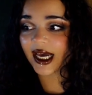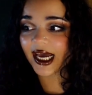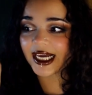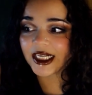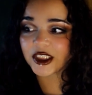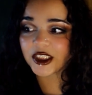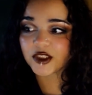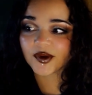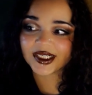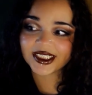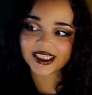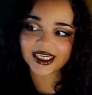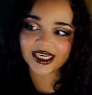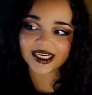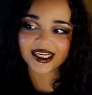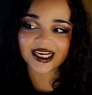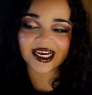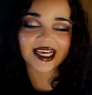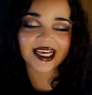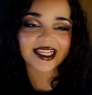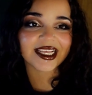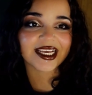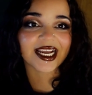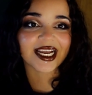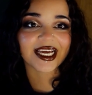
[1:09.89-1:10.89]
And so I did,
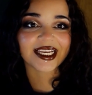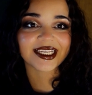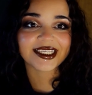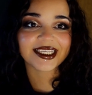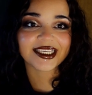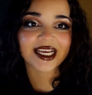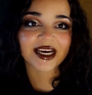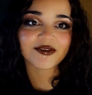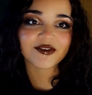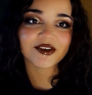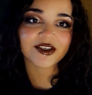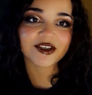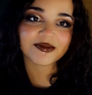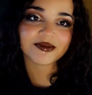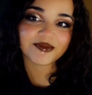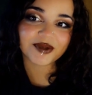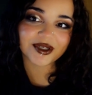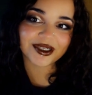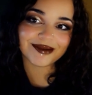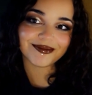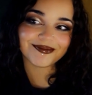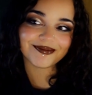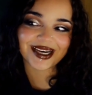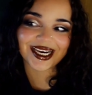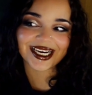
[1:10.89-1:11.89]
and then I never
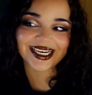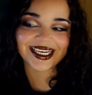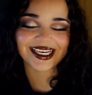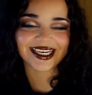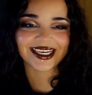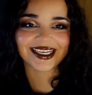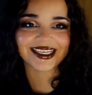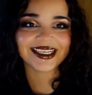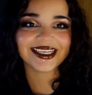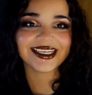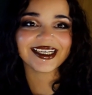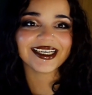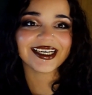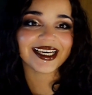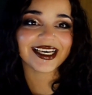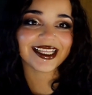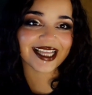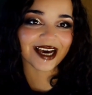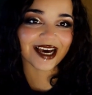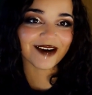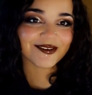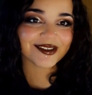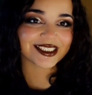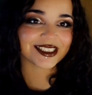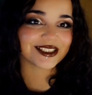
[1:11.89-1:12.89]
put them back in. And
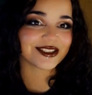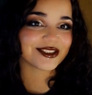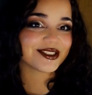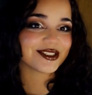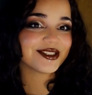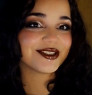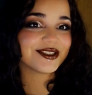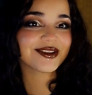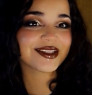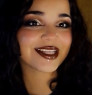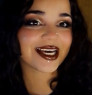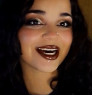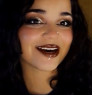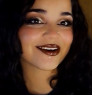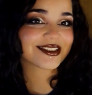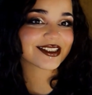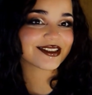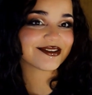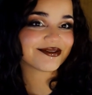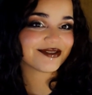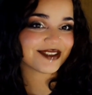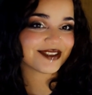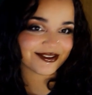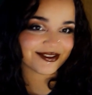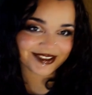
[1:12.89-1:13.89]
that was in
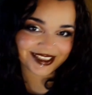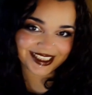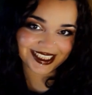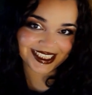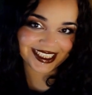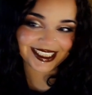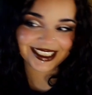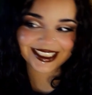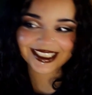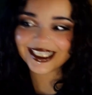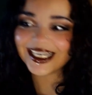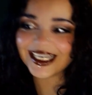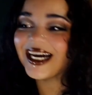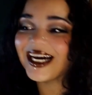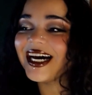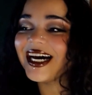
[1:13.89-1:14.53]
2015.